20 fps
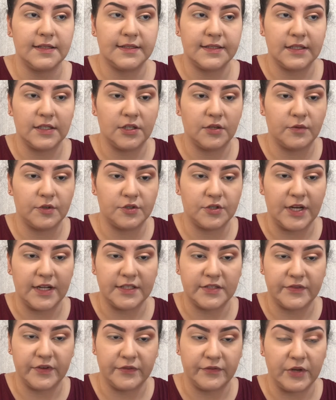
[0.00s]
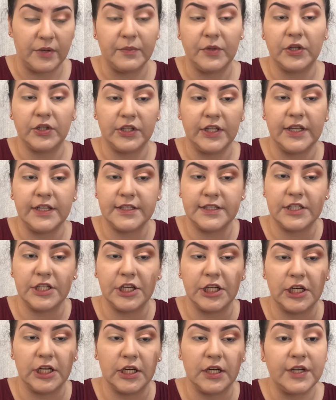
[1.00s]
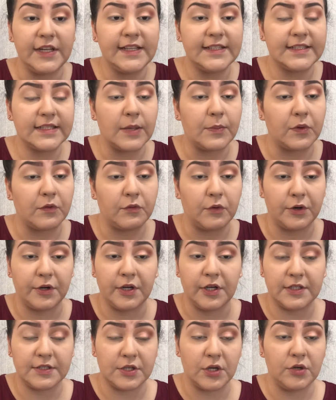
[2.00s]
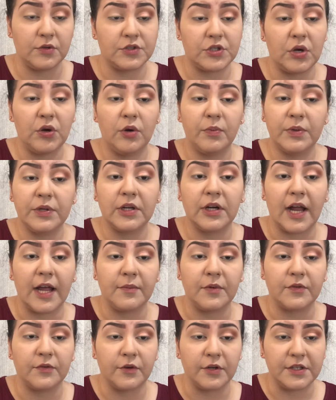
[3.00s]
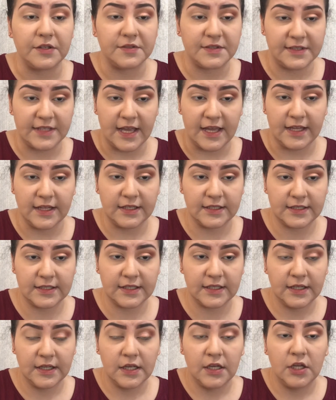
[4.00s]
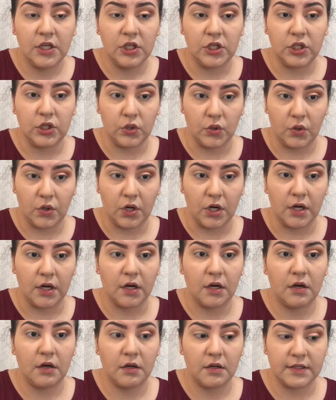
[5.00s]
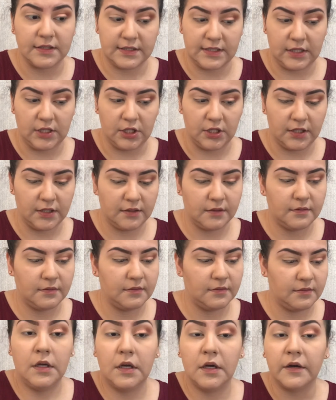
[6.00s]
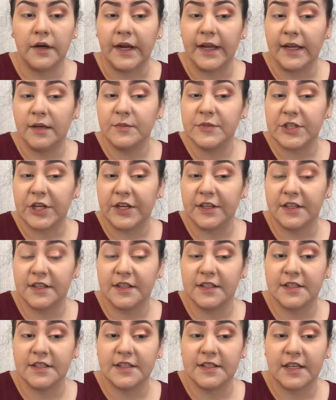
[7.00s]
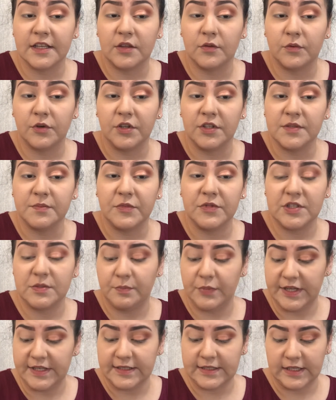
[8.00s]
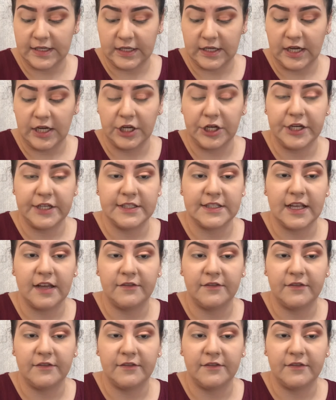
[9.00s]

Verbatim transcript: concealer will transfer from your lid to your crease before, so don't open your eye before you set your concealer. Alright, I'm sorry that this is like the world's most basic cut crease